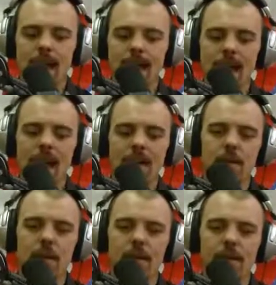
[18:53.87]
And they had to
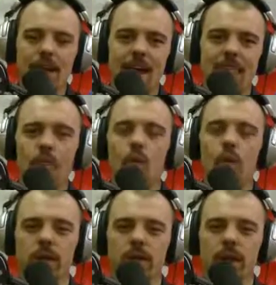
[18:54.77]
make that
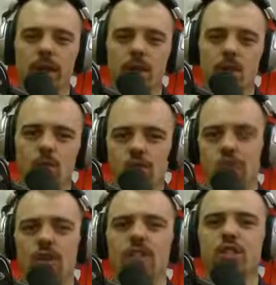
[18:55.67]
401k, which
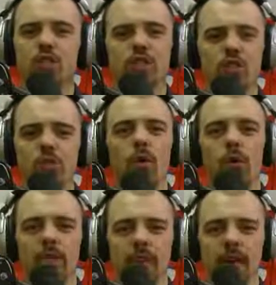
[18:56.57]
turned into a
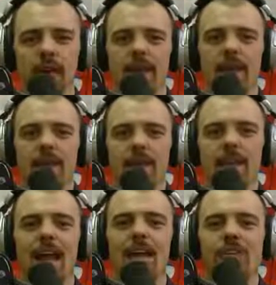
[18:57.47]
201k,
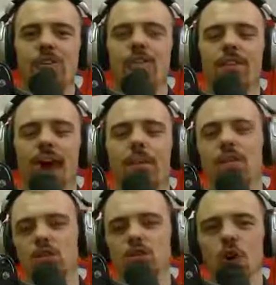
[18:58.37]
last that
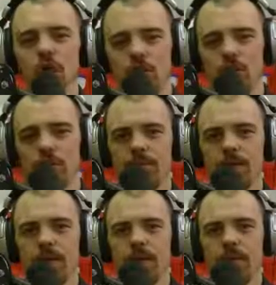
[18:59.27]
much longer.
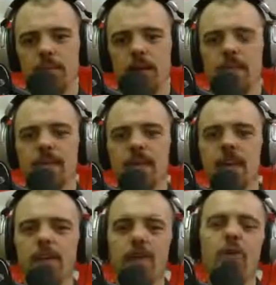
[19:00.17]
But
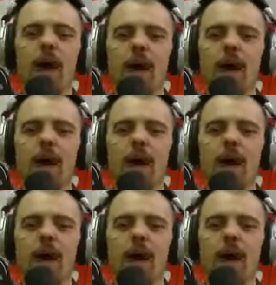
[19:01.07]
if you